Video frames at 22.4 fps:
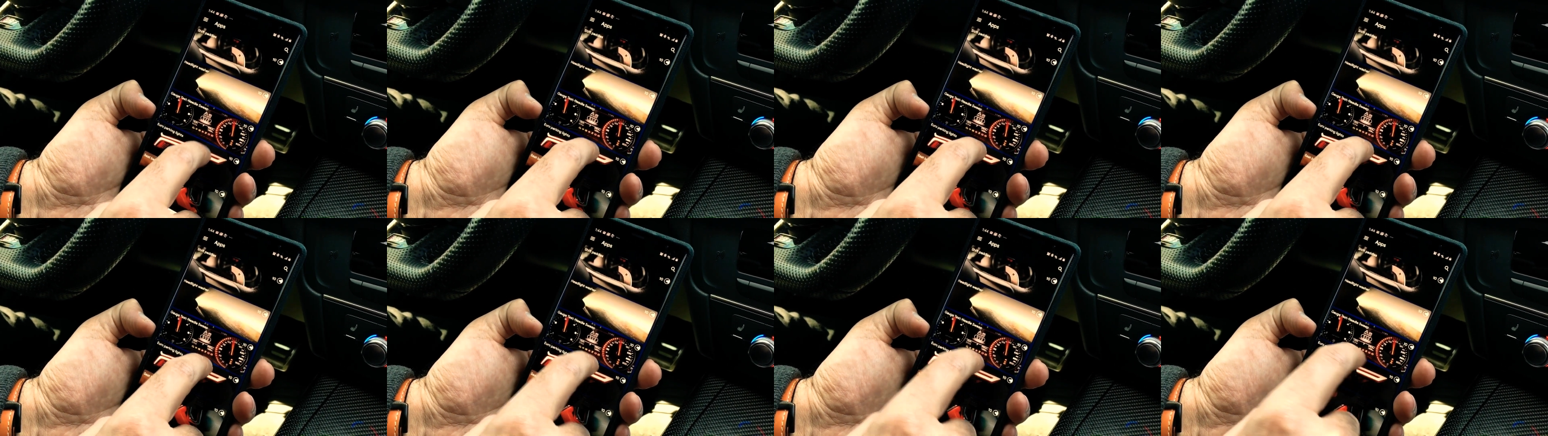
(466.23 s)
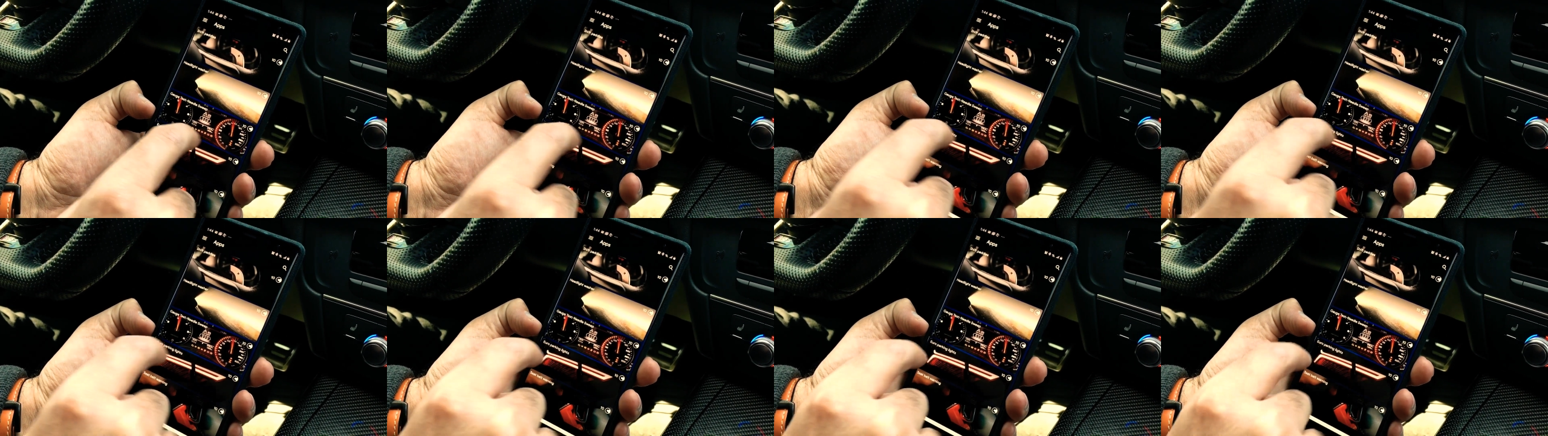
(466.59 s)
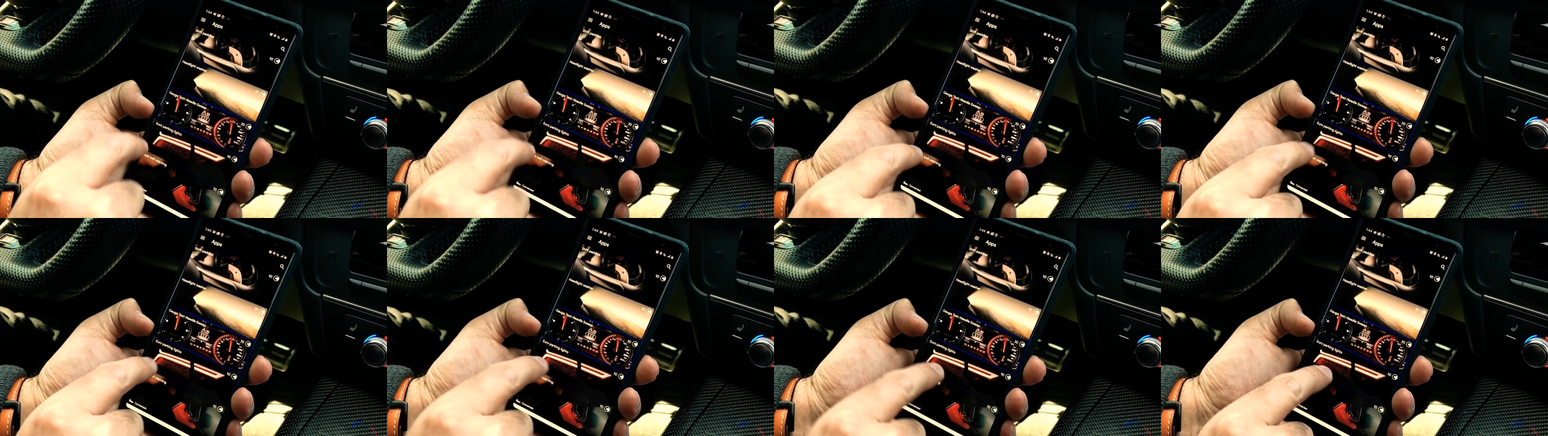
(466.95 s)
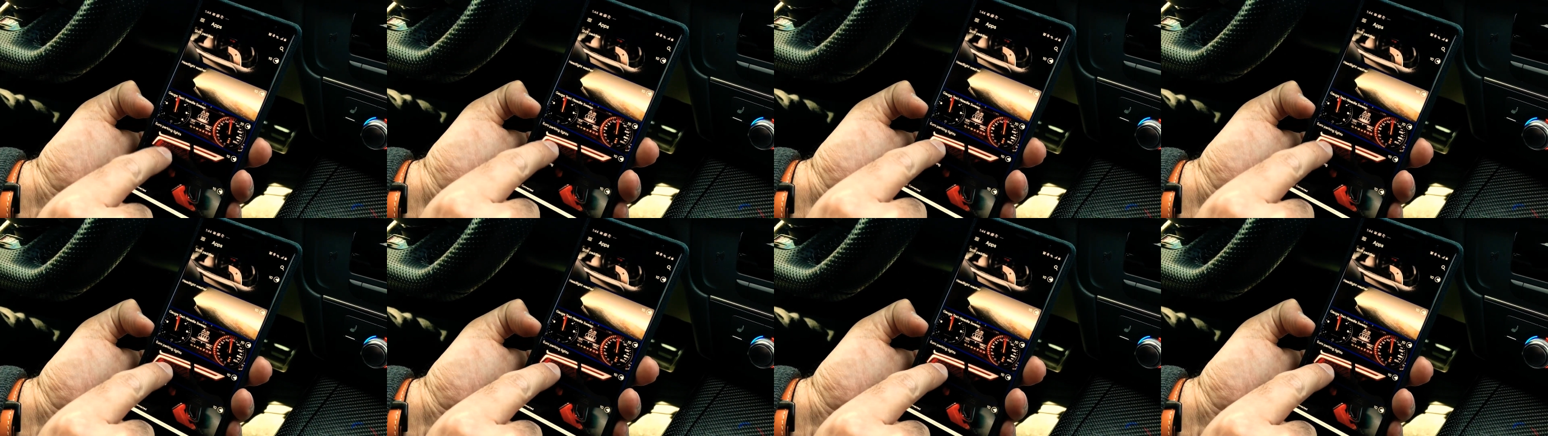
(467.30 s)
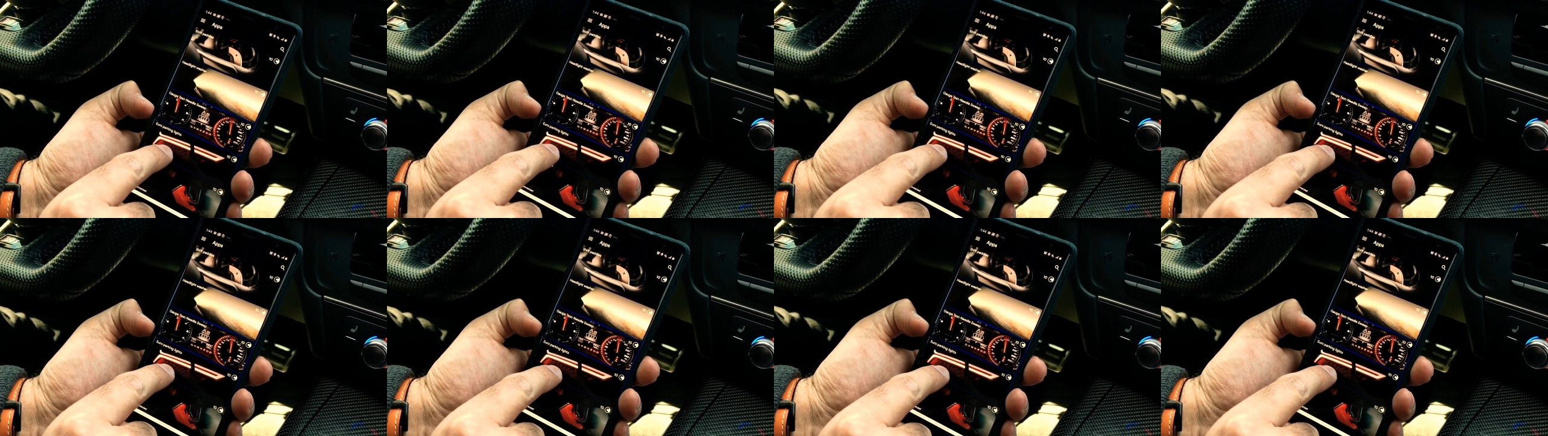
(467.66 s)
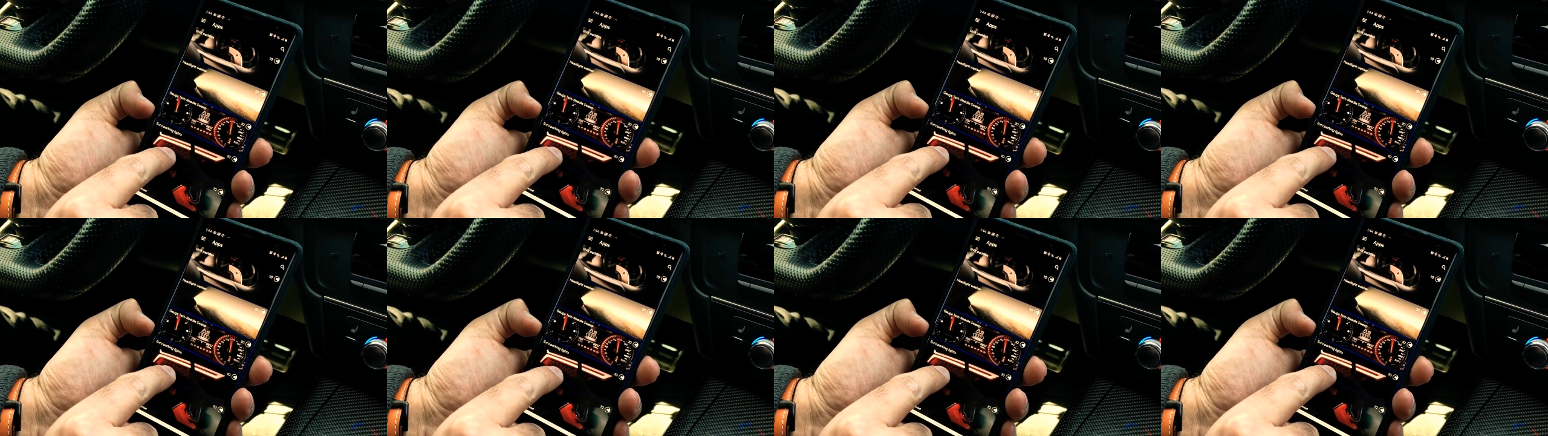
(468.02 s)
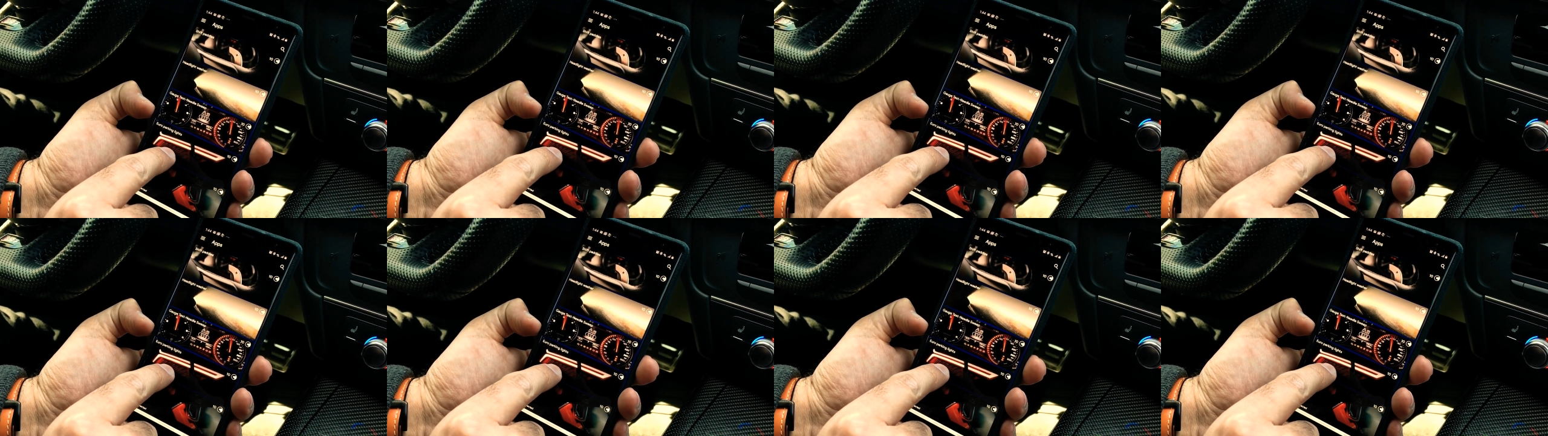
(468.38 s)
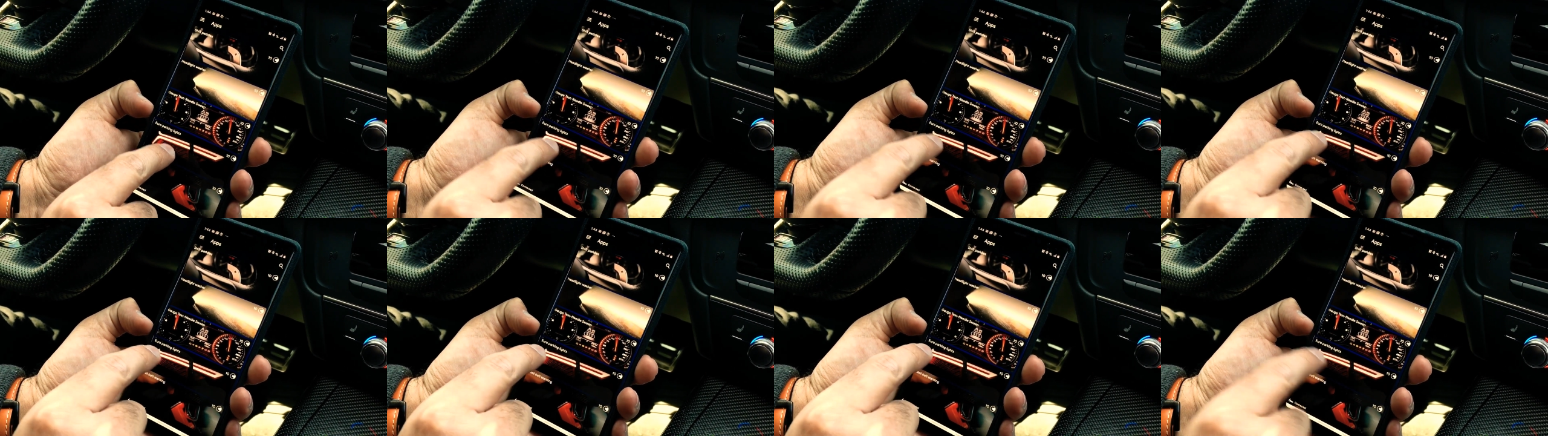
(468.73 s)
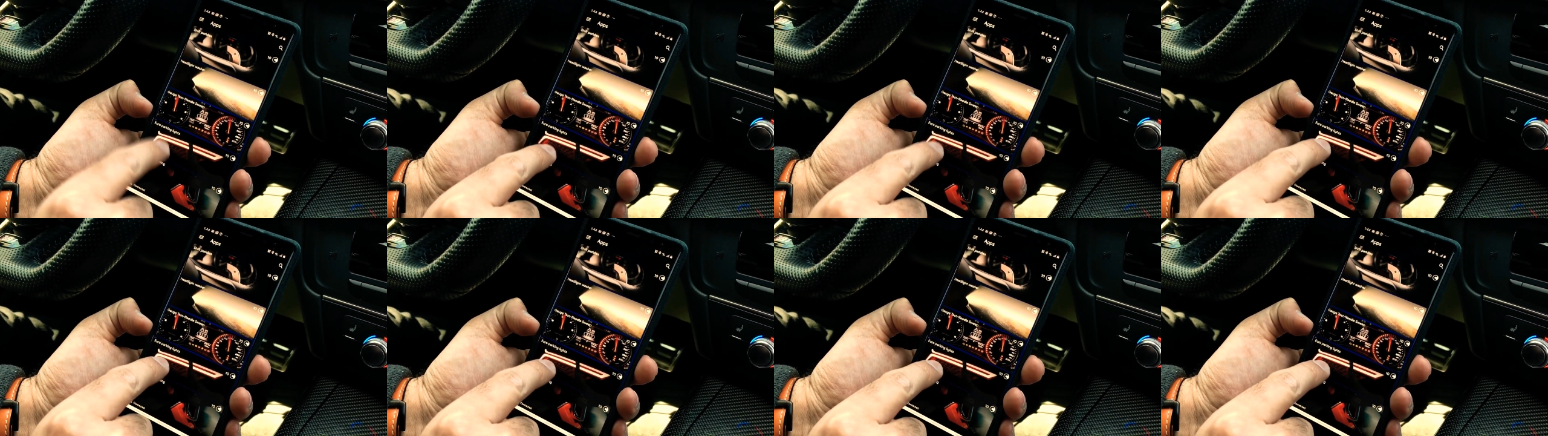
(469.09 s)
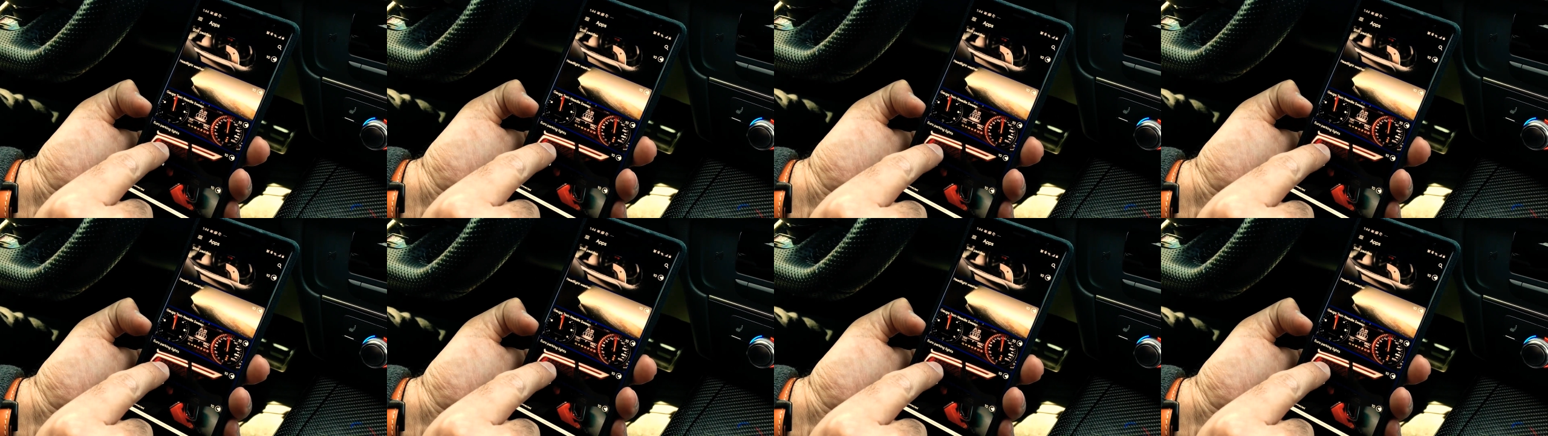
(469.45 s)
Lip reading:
No face is visible, so there are no lips to read.